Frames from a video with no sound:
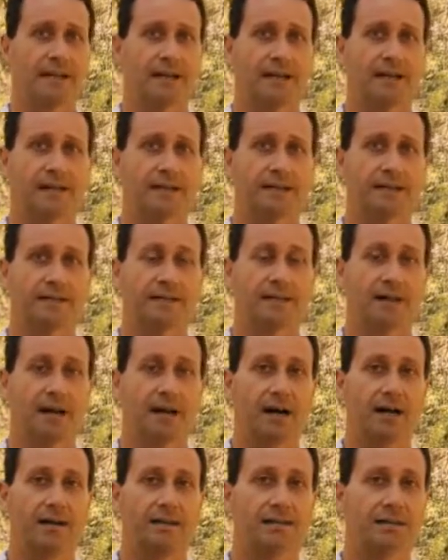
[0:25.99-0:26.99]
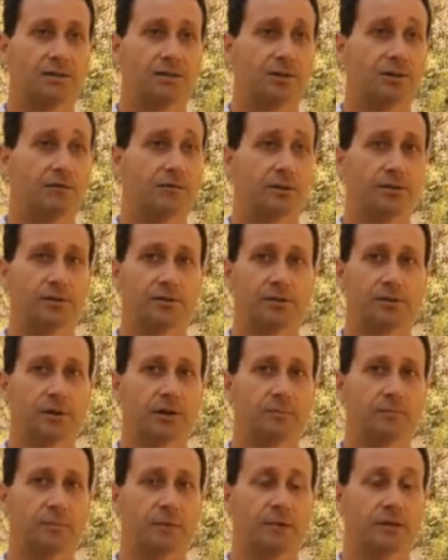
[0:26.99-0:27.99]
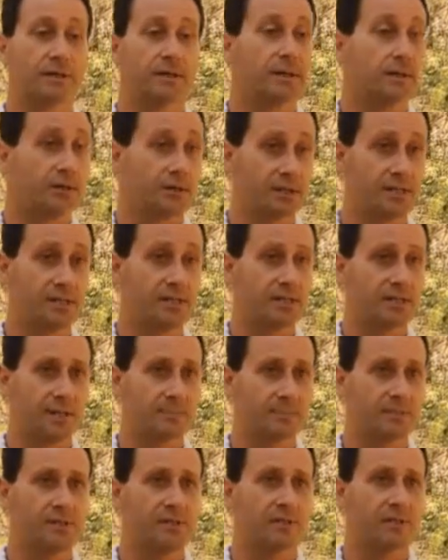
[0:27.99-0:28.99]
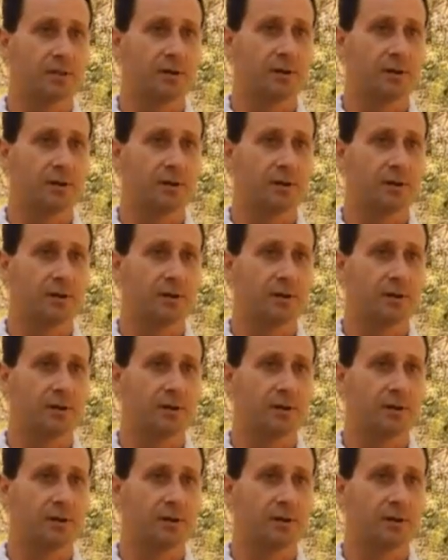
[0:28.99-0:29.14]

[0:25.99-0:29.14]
and I discovered some ecosystems,